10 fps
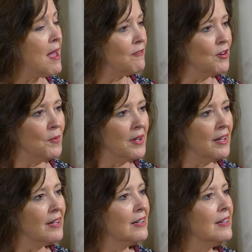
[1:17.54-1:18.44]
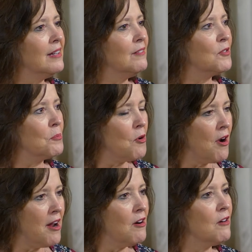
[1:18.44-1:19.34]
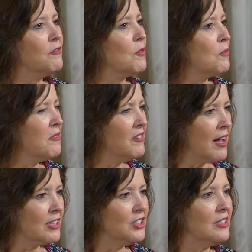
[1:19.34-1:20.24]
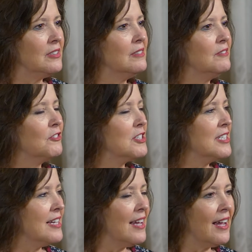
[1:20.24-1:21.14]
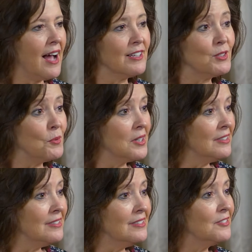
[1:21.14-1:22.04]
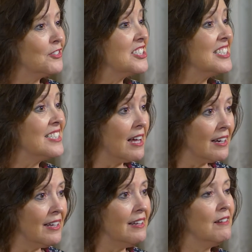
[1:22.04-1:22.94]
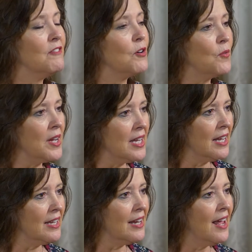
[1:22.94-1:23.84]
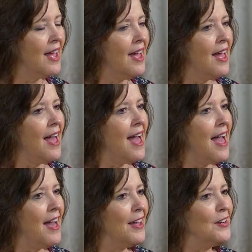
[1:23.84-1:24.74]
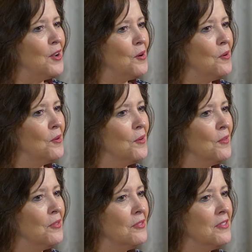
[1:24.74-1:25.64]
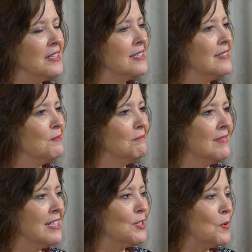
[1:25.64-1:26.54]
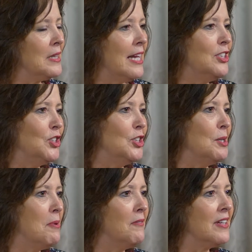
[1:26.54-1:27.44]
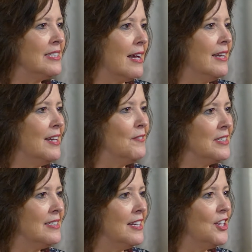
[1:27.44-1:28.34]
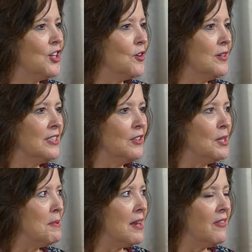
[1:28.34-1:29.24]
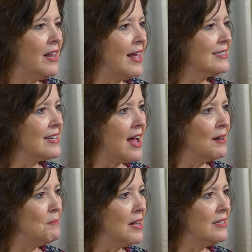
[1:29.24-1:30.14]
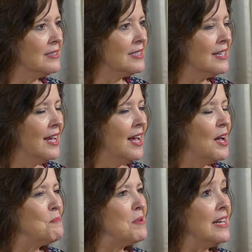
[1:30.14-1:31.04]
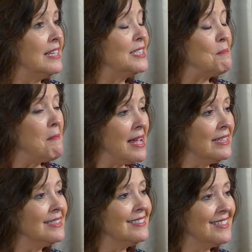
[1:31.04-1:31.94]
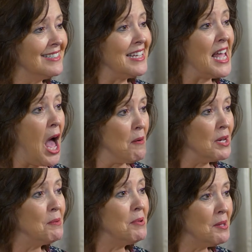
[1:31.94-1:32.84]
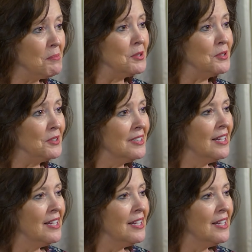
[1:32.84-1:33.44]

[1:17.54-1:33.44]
every week for prayer, for reflection, for seeking God's will, for study, for reading. And this relationship of executive and senior has only been in the last 9 months, but it's amazing to see how many people